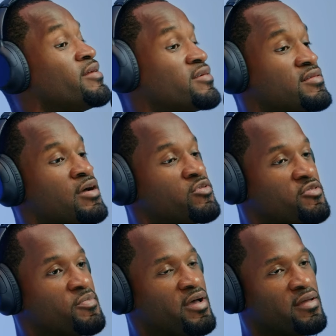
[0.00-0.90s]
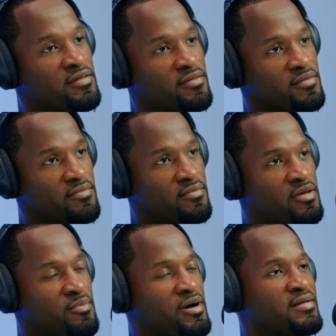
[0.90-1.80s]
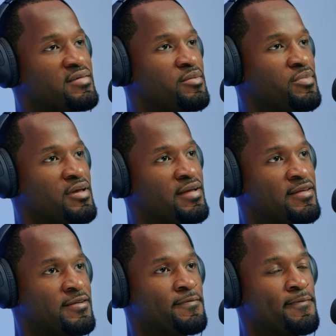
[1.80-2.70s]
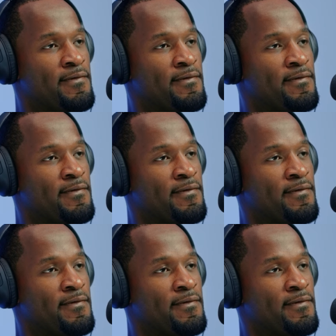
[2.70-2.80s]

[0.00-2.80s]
That's that was my my mindset behind it.